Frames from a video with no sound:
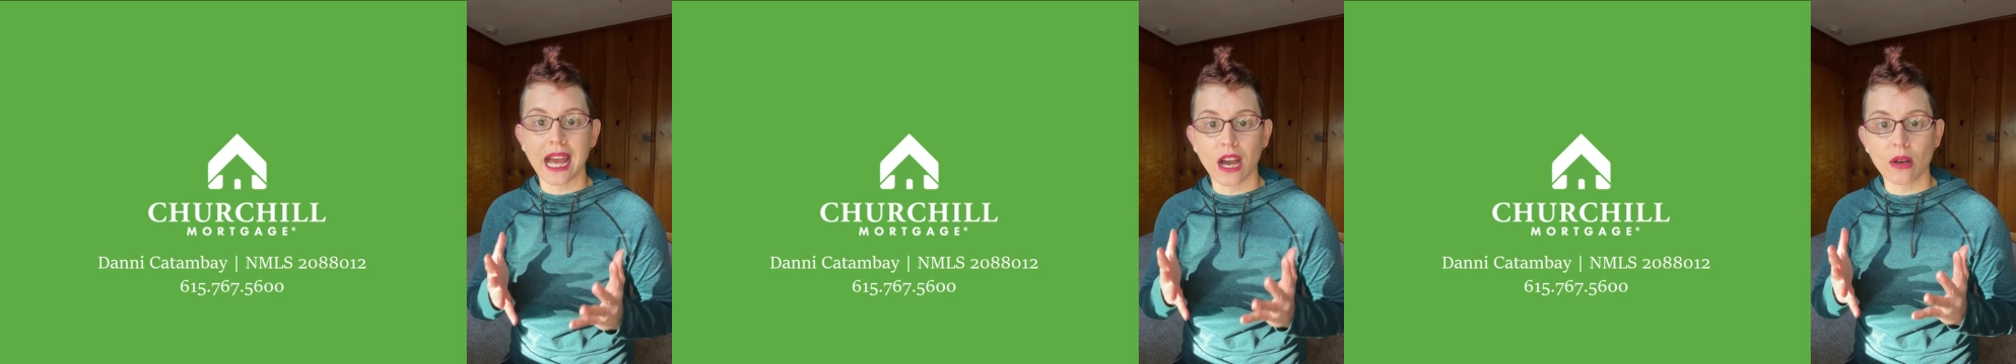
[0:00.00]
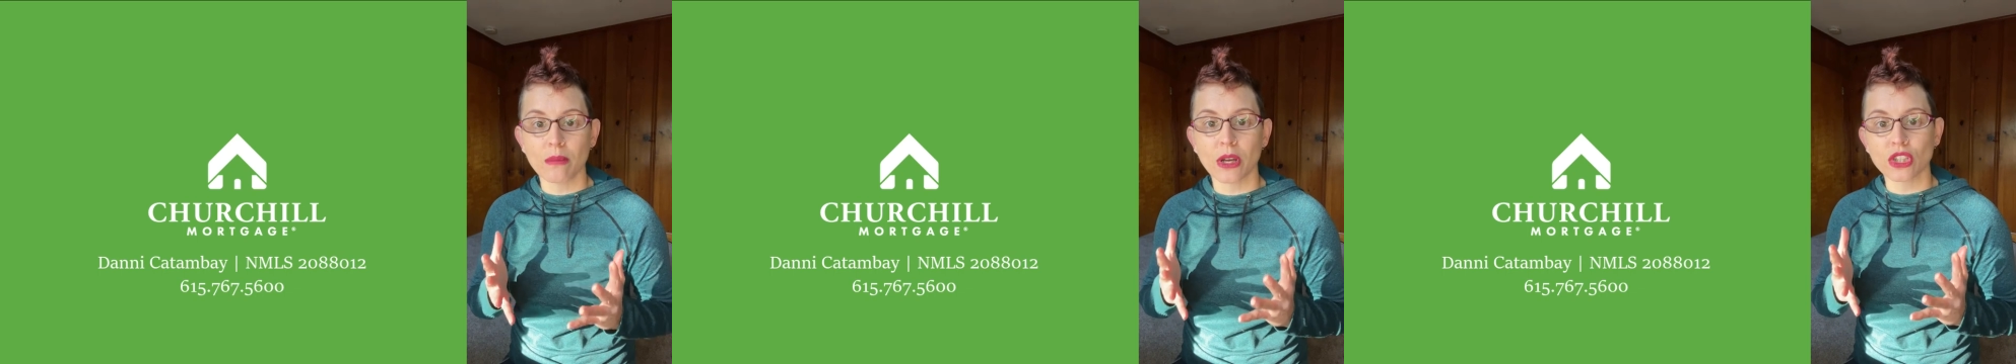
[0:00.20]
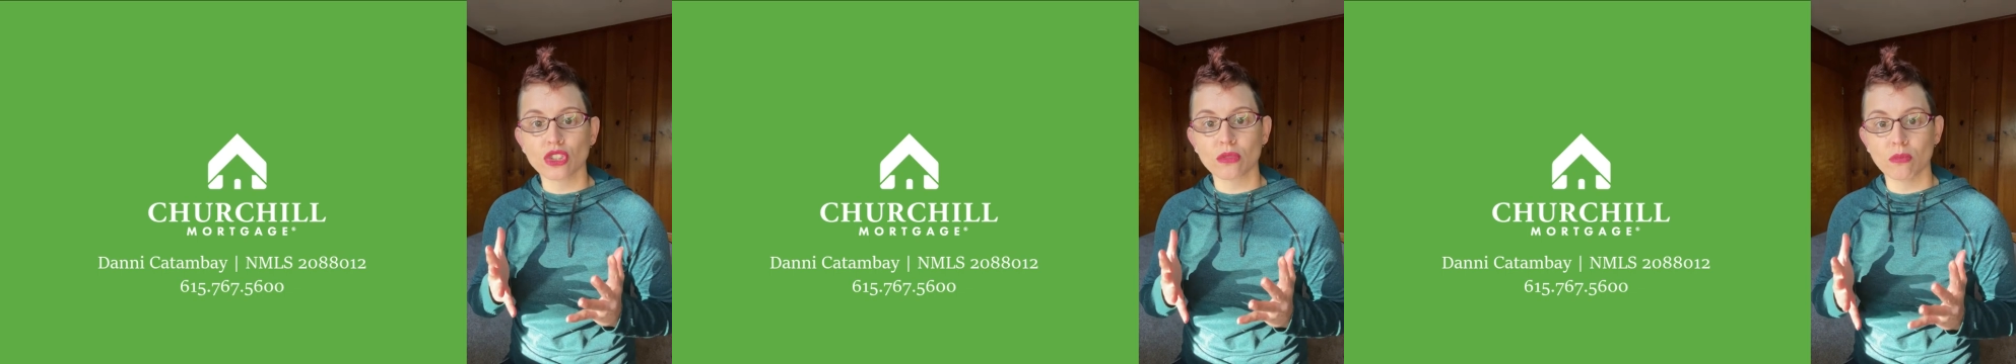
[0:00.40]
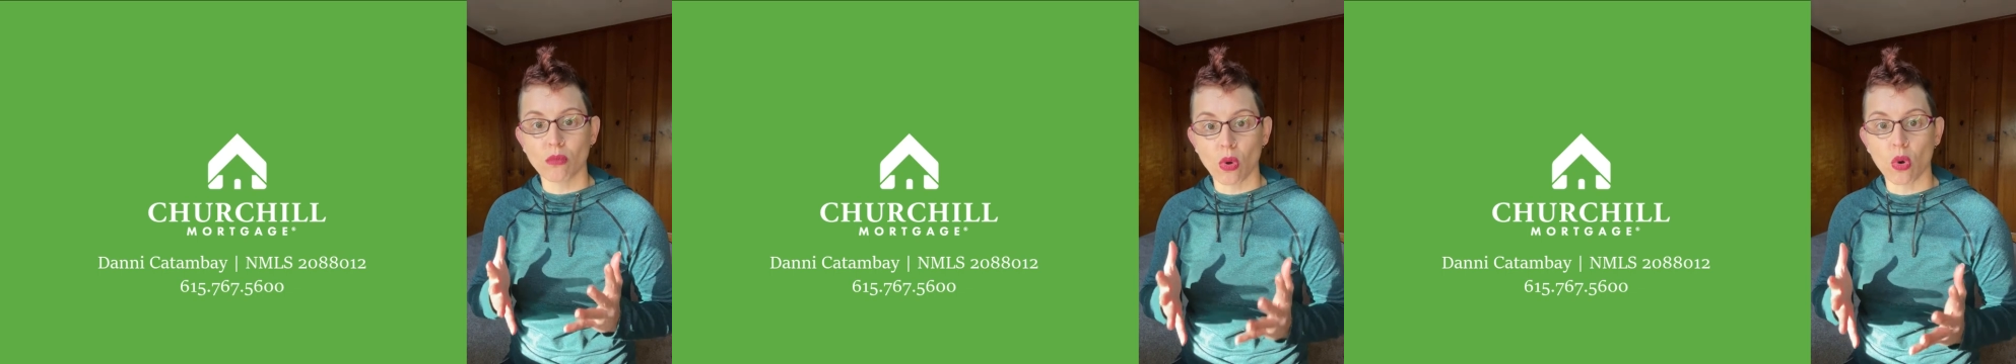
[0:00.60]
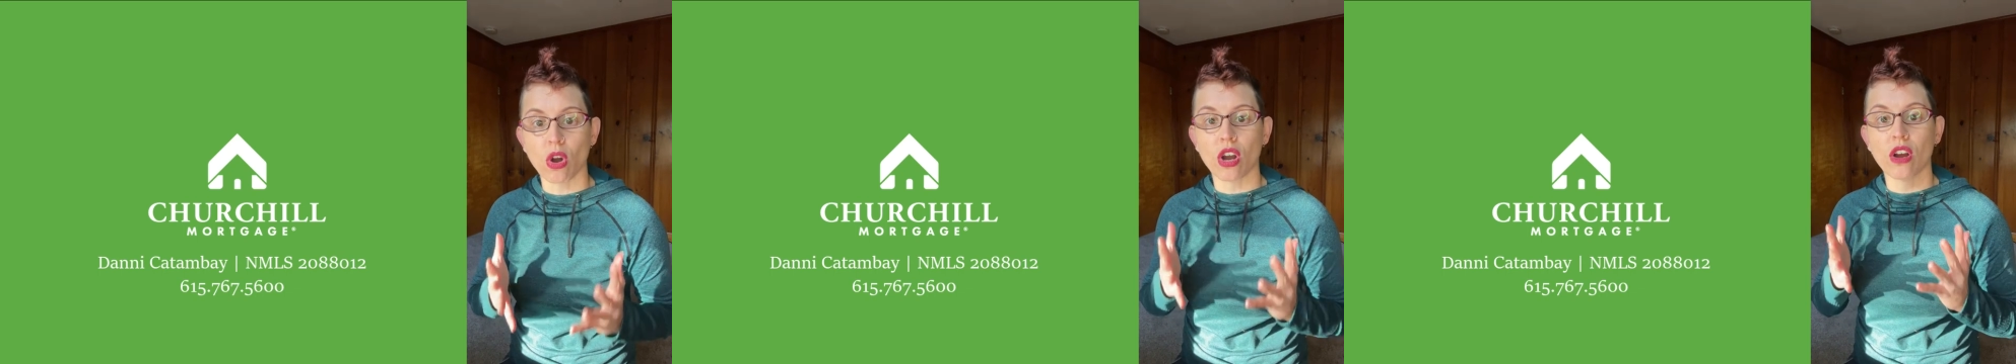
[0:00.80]
how much
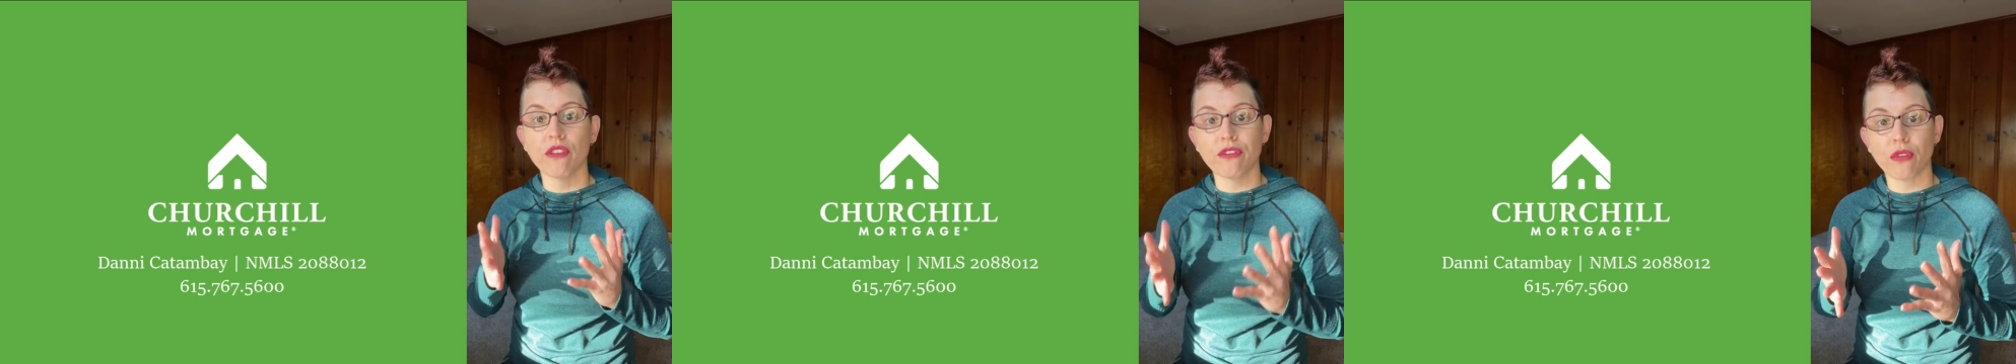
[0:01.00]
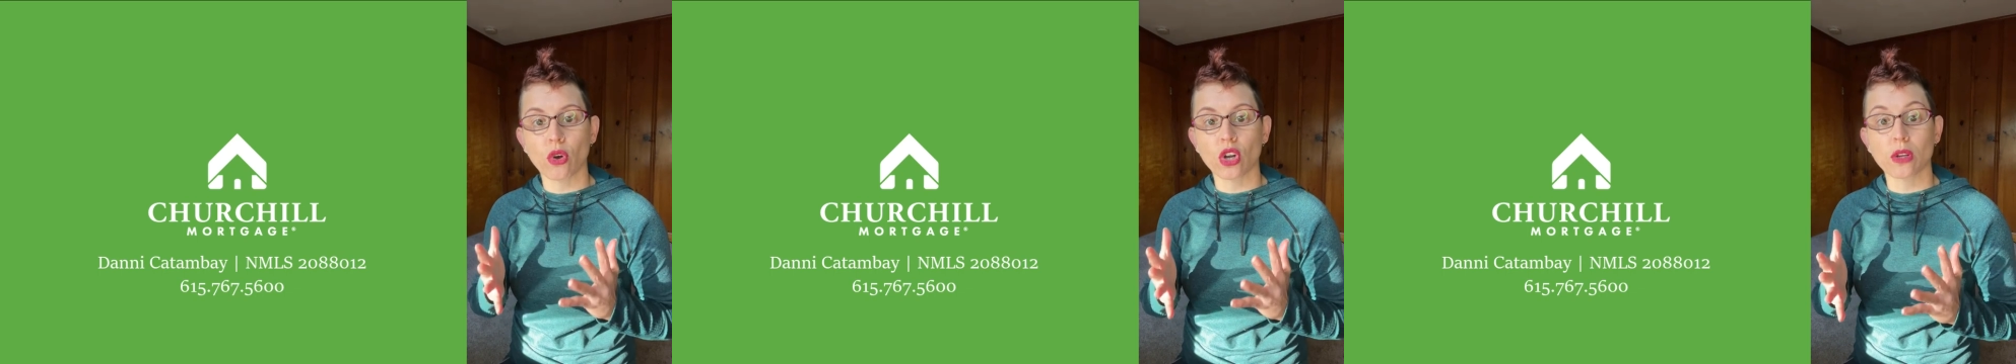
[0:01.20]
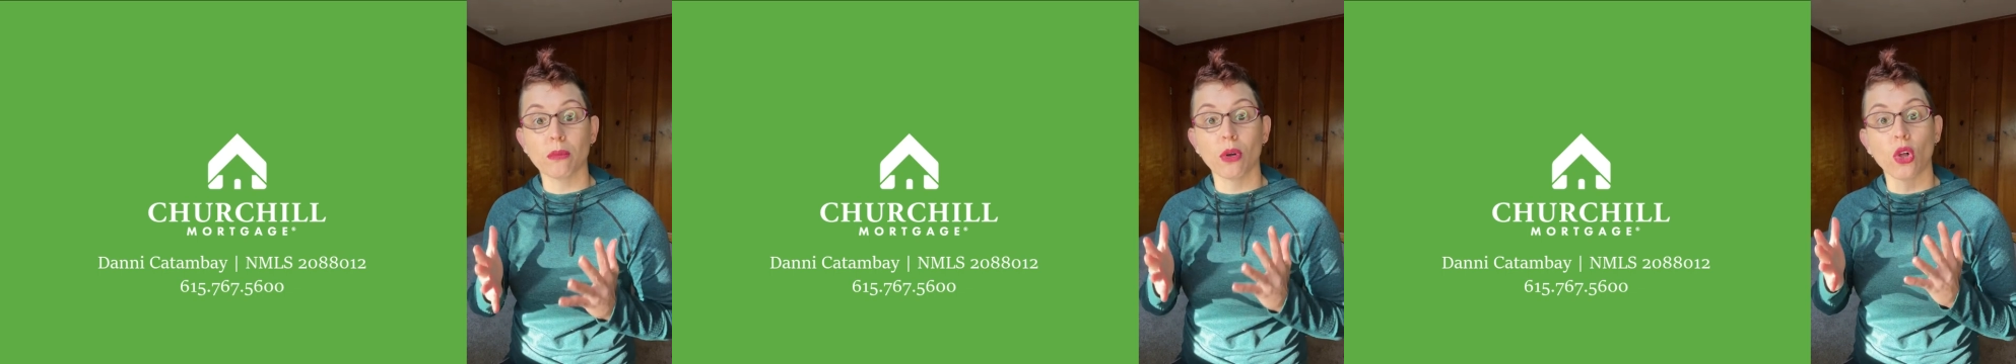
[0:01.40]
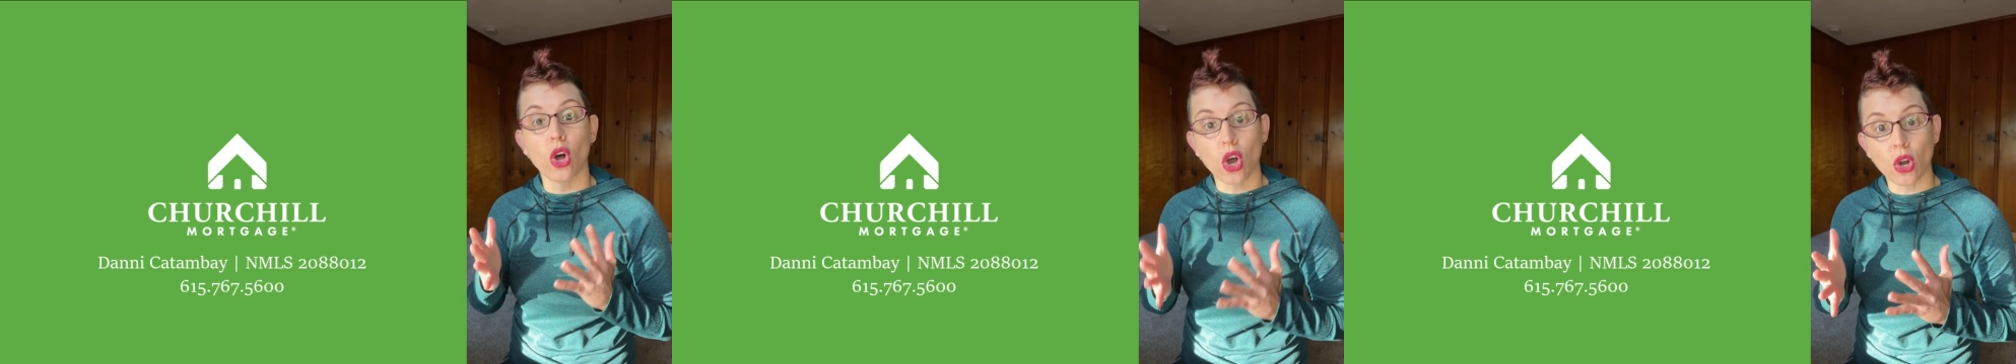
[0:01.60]
more affordable